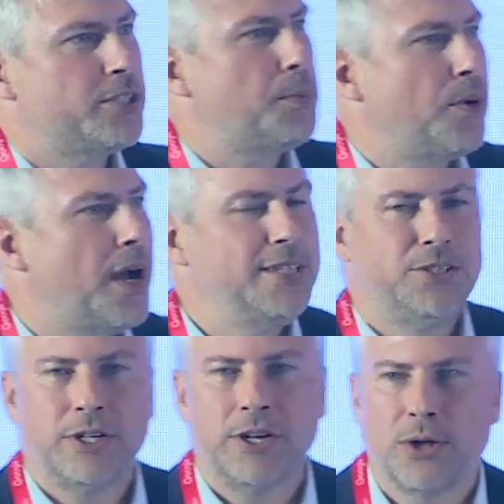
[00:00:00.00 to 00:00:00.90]
surprise you
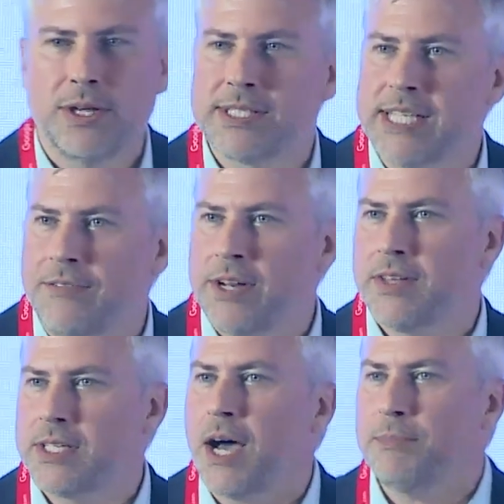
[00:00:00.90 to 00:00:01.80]
to know that 7 of the
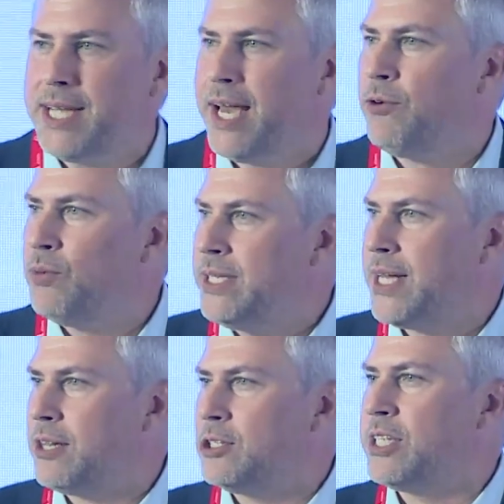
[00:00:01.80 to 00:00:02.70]
top 10
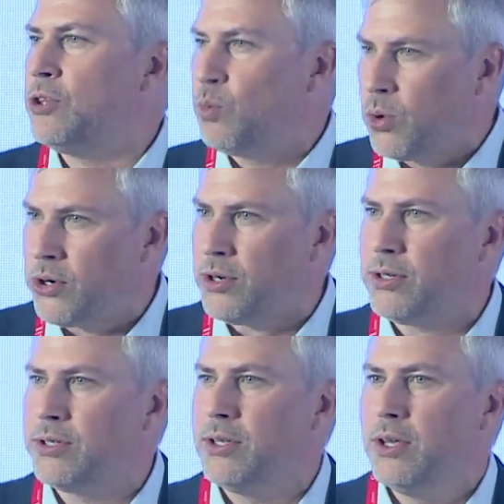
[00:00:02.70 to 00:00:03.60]
retailers in the world